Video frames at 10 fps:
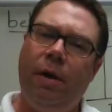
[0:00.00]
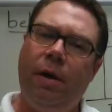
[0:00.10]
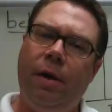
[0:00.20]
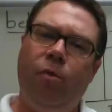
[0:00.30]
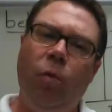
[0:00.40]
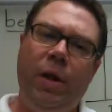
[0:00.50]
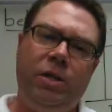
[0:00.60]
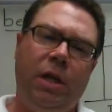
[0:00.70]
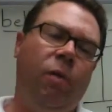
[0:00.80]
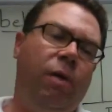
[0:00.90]
several
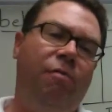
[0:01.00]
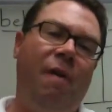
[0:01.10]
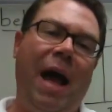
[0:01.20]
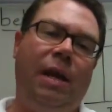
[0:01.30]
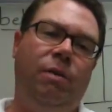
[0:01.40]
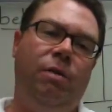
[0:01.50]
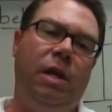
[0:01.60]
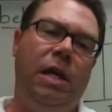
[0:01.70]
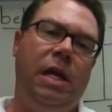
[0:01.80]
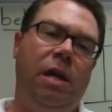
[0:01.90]
weeks ago, in fact
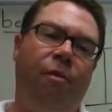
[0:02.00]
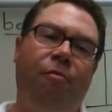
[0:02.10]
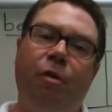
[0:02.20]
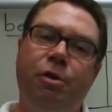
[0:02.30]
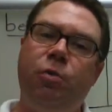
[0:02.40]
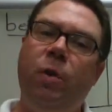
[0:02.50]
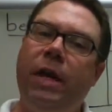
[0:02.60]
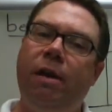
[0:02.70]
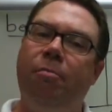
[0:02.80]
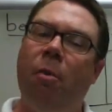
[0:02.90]
the first
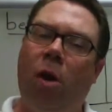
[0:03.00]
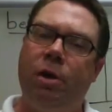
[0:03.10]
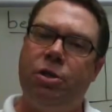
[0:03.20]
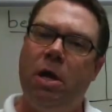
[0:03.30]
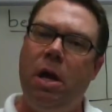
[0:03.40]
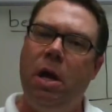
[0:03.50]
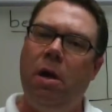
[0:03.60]
week of March.